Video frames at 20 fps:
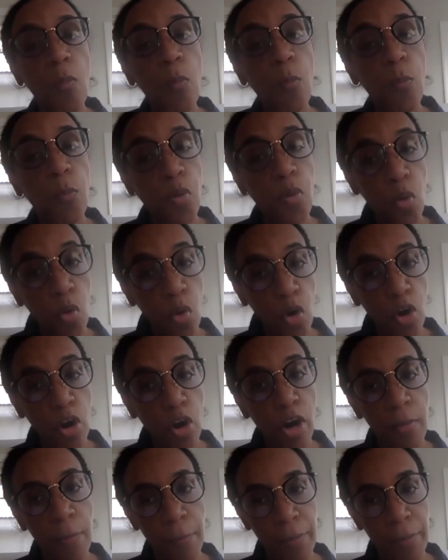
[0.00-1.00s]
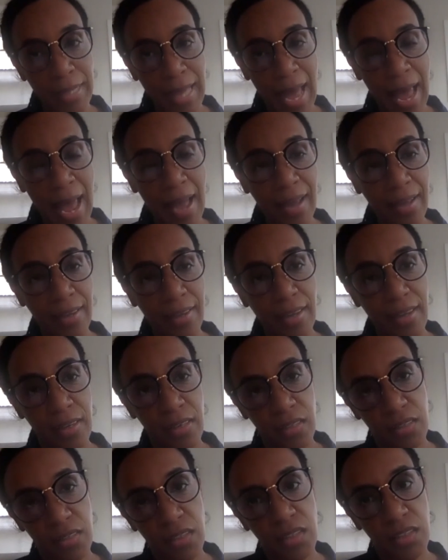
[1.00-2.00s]
poor Black and
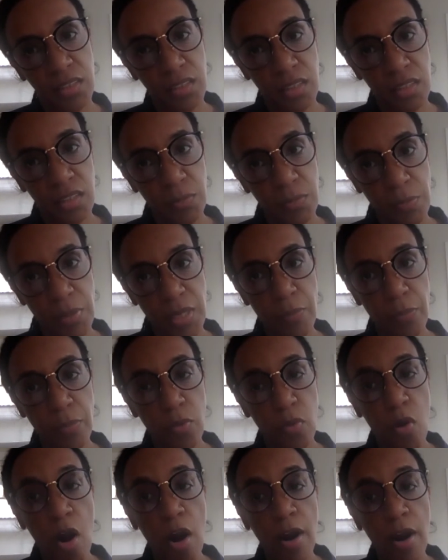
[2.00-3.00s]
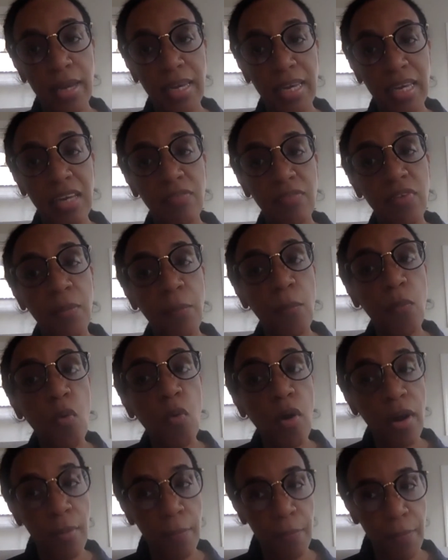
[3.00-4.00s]
Indigenous people are even
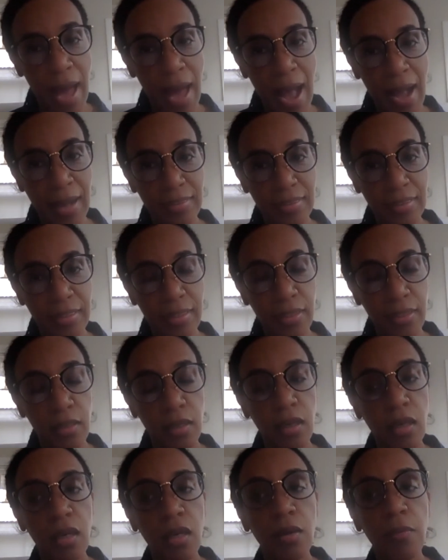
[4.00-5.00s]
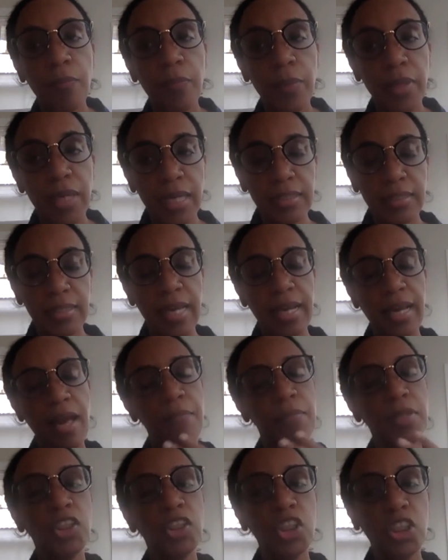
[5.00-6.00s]
more impacted because, like I
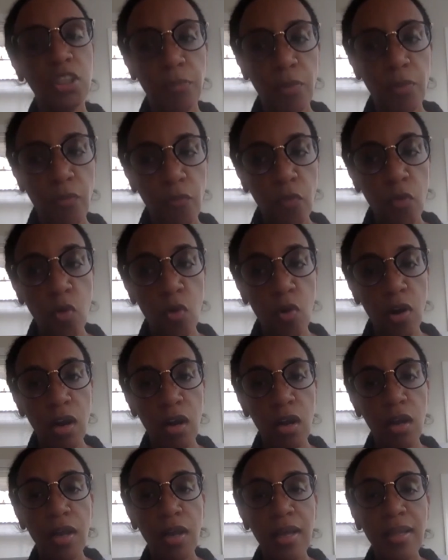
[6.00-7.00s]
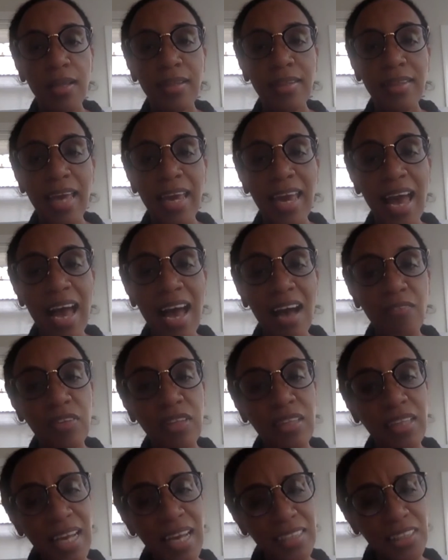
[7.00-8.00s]
mentioned before, they have
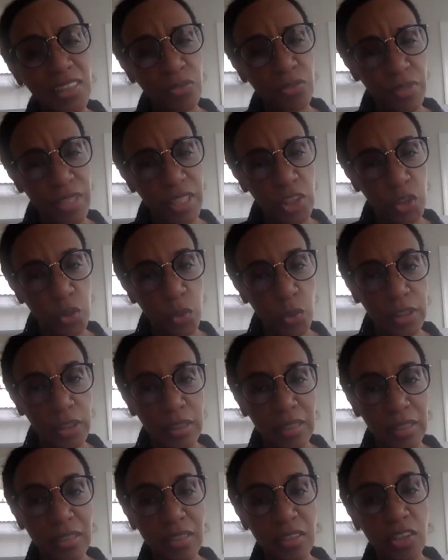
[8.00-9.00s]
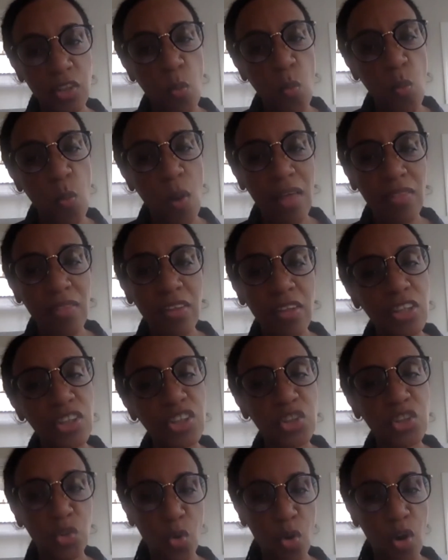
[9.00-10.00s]
less resources to weather the
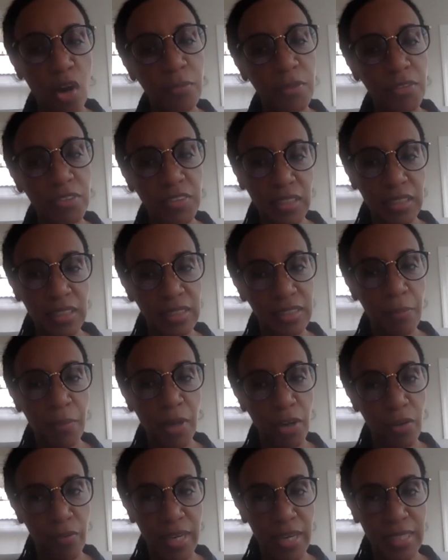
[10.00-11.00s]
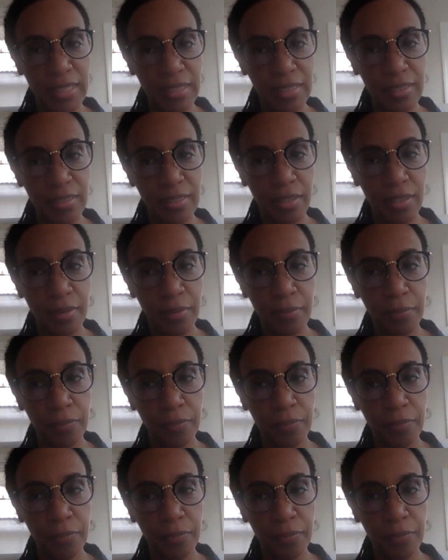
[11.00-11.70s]
storm of systemic racism.